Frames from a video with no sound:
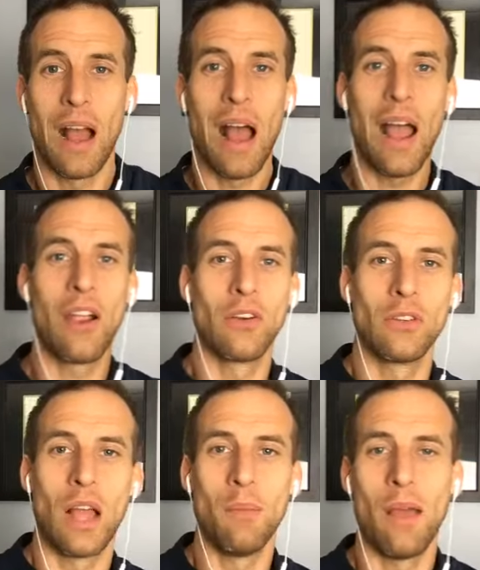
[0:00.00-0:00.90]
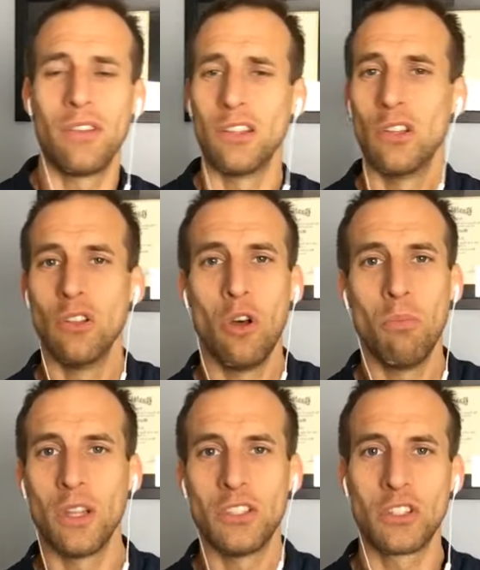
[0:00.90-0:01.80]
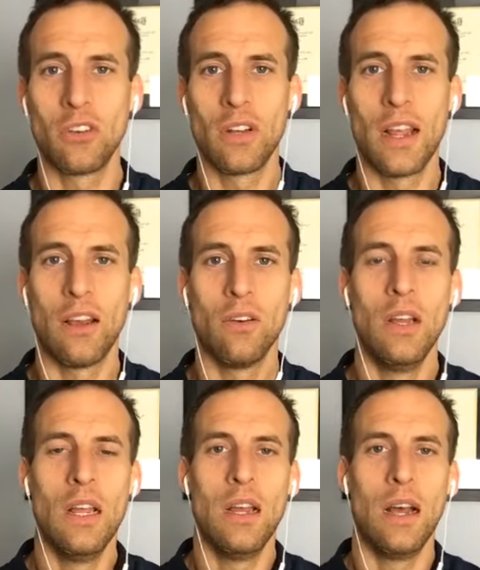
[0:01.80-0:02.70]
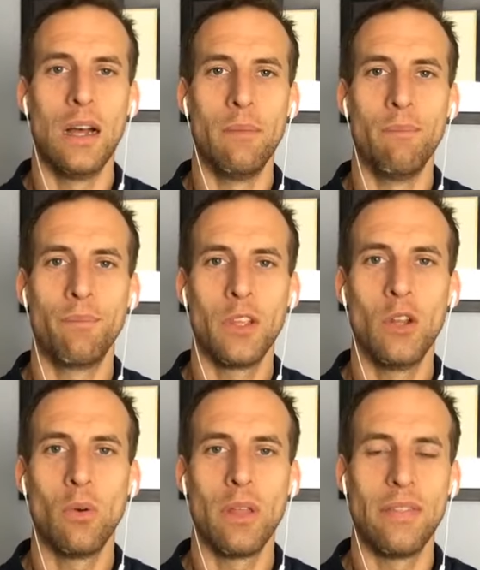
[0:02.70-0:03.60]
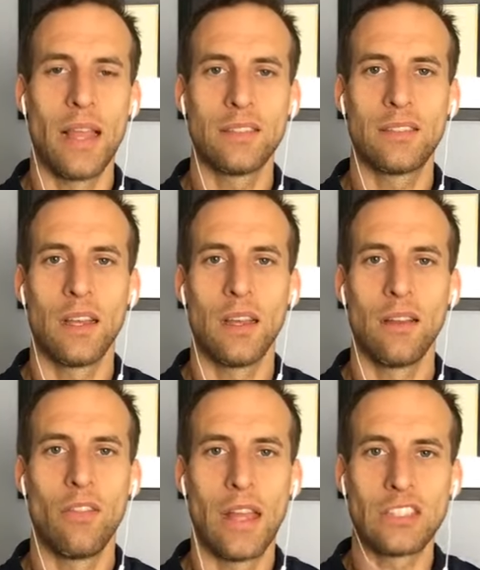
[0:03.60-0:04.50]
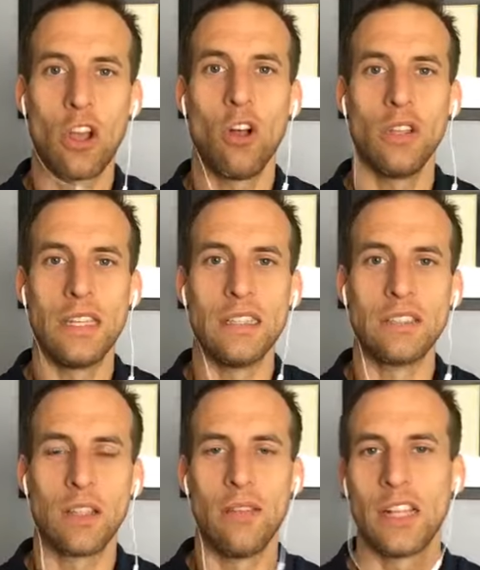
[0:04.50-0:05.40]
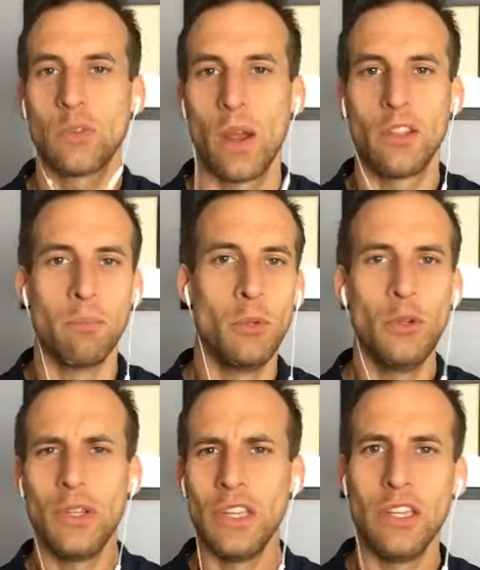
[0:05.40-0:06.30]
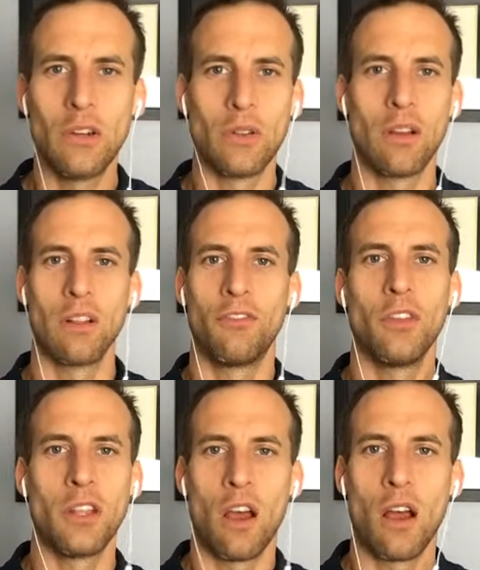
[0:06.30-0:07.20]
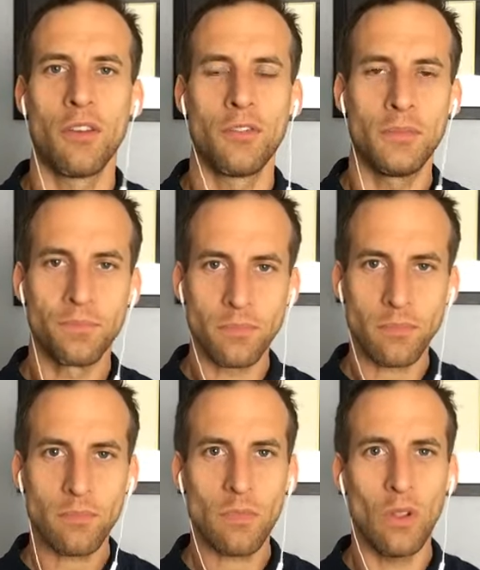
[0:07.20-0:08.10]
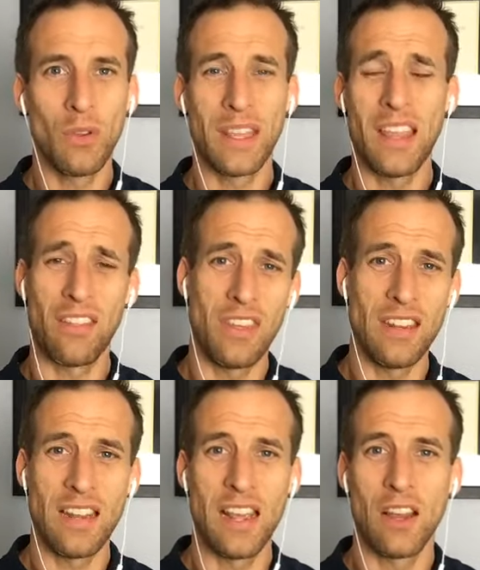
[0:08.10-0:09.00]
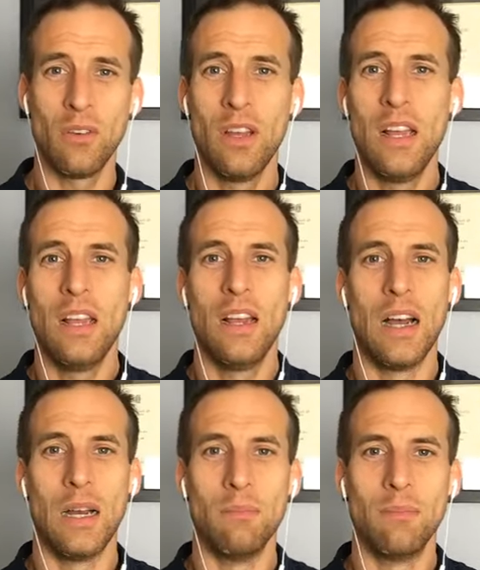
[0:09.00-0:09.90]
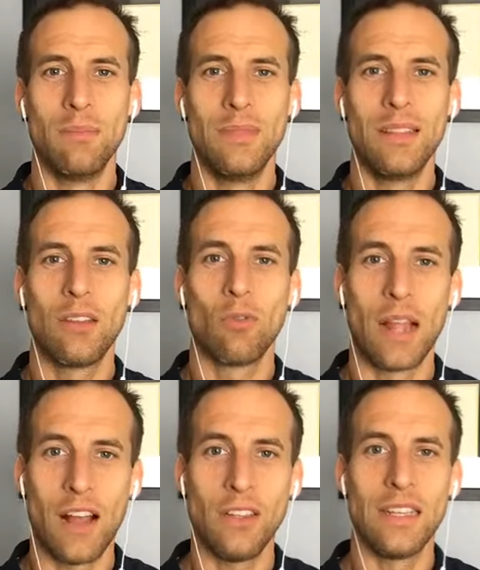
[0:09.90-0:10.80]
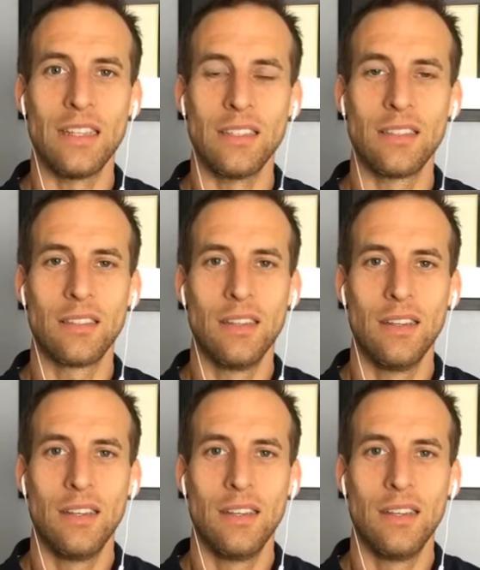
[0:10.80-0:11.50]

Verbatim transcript: high, or I'm having low blood sugar now, um, you know, and that's uh, that's all it is. And that's why they're moody, or they're, they're feeling off, or they can't think now. Um, the reality is,